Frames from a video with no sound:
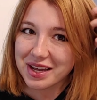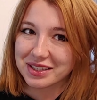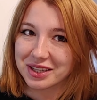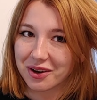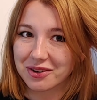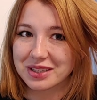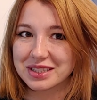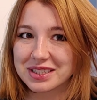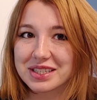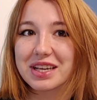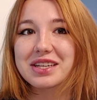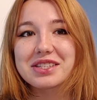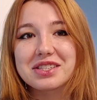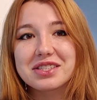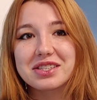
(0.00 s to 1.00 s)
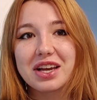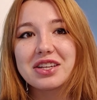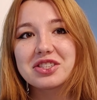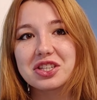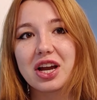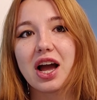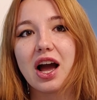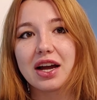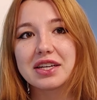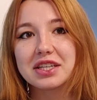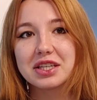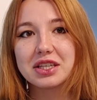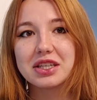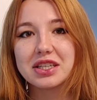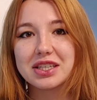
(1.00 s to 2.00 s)
So it's such a
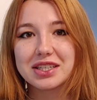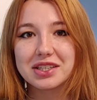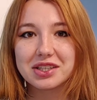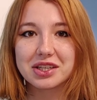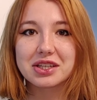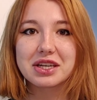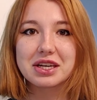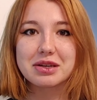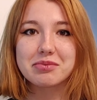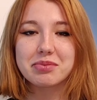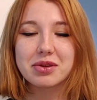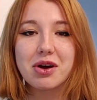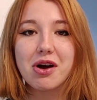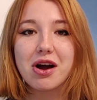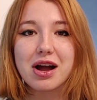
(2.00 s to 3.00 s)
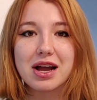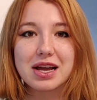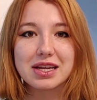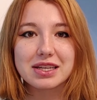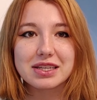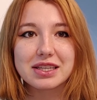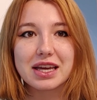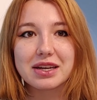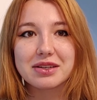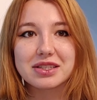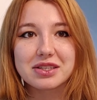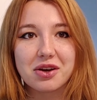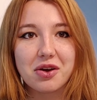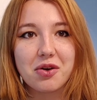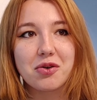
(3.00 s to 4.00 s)
honey looking blonde that
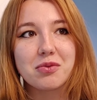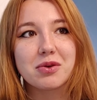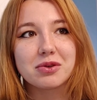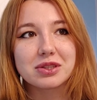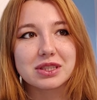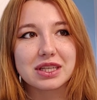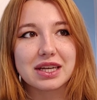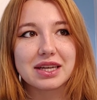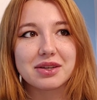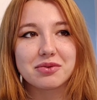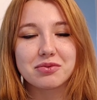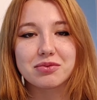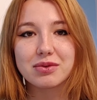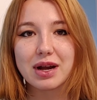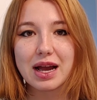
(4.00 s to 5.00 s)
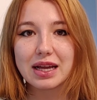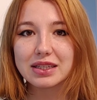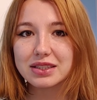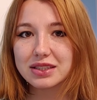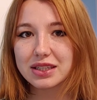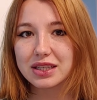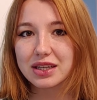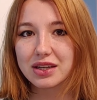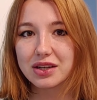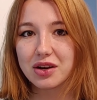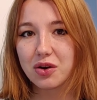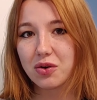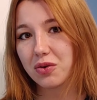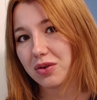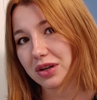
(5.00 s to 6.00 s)
it's almost like red
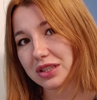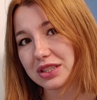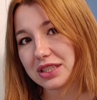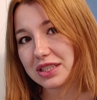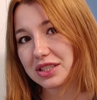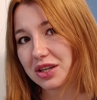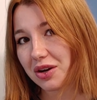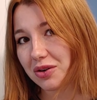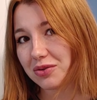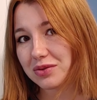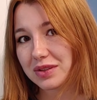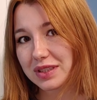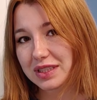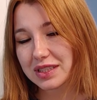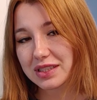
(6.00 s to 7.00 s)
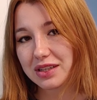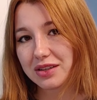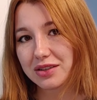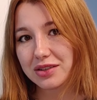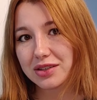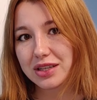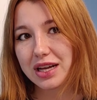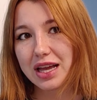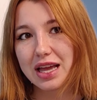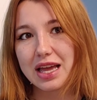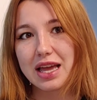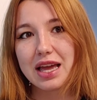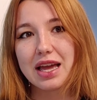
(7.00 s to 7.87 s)
orangey toned still.